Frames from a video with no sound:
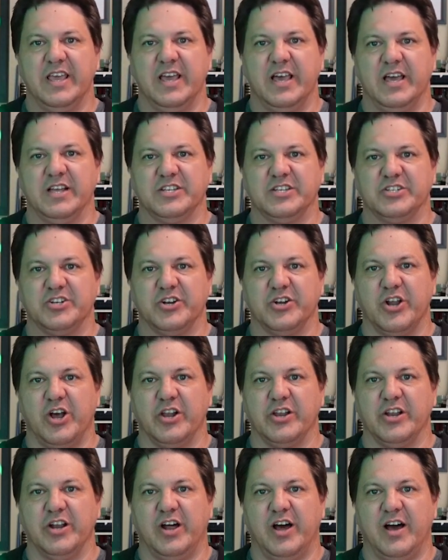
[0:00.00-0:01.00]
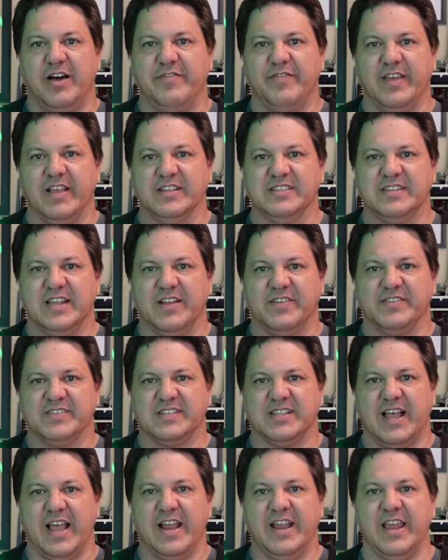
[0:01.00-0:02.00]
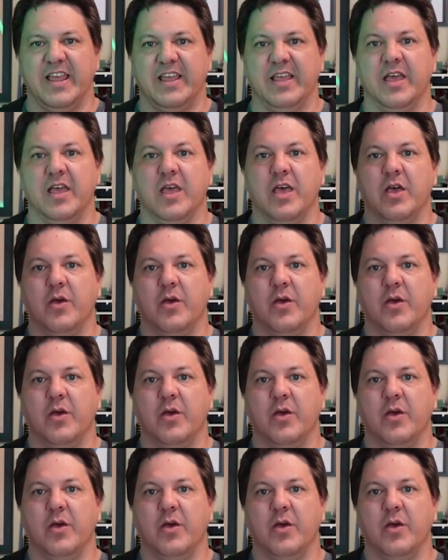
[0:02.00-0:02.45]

to turn on and off instead of sliding.